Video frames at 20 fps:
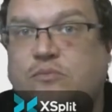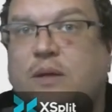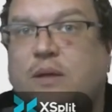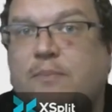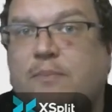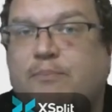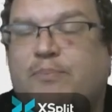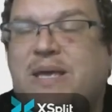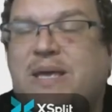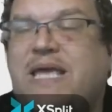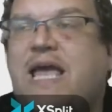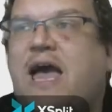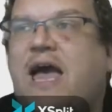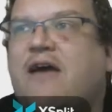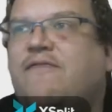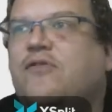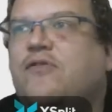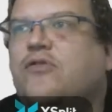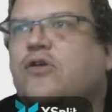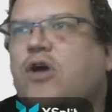be
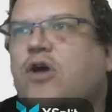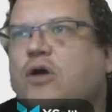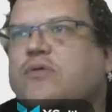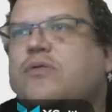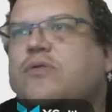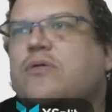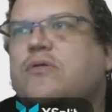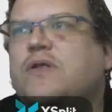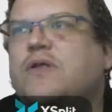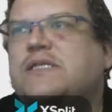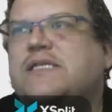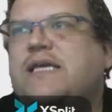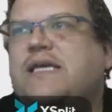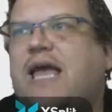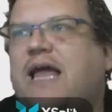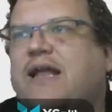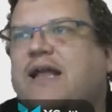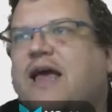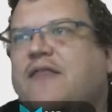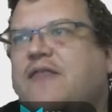careful, go through this
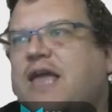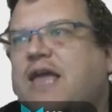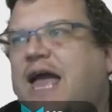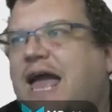again at the